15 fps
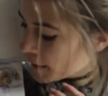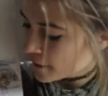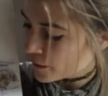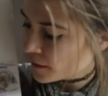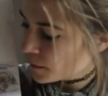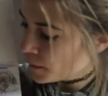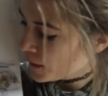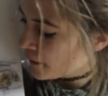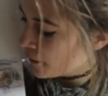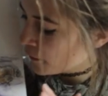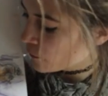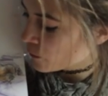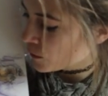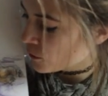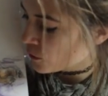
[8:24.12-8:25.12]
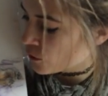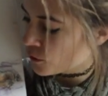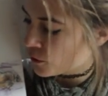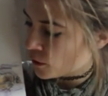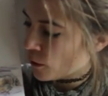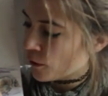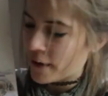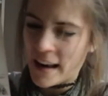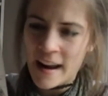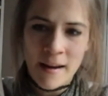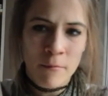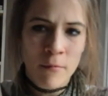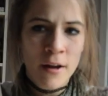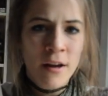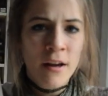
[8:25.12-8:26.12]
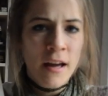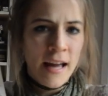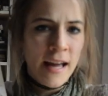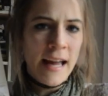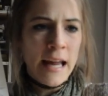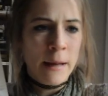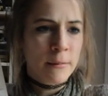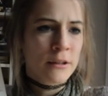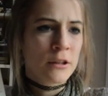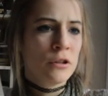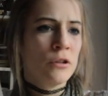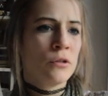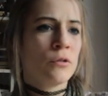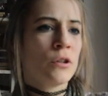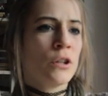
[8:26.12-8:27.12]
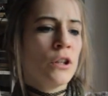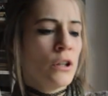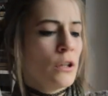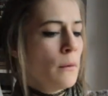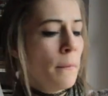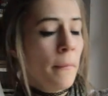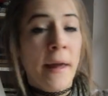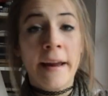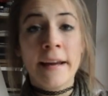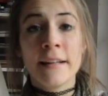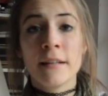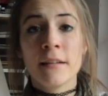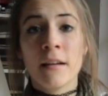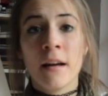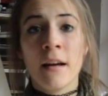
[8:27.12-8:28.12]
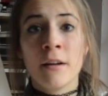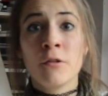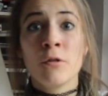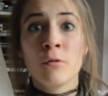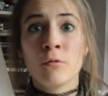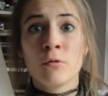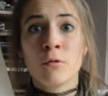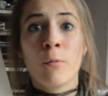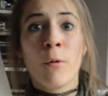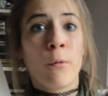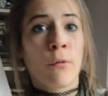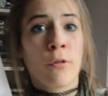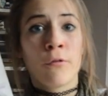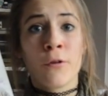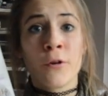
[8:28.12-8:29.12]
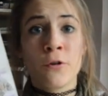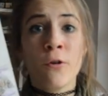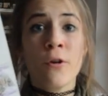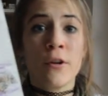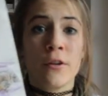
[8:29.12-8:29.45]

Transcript: But I submitted this one just to show that I'm able to paint, to work with for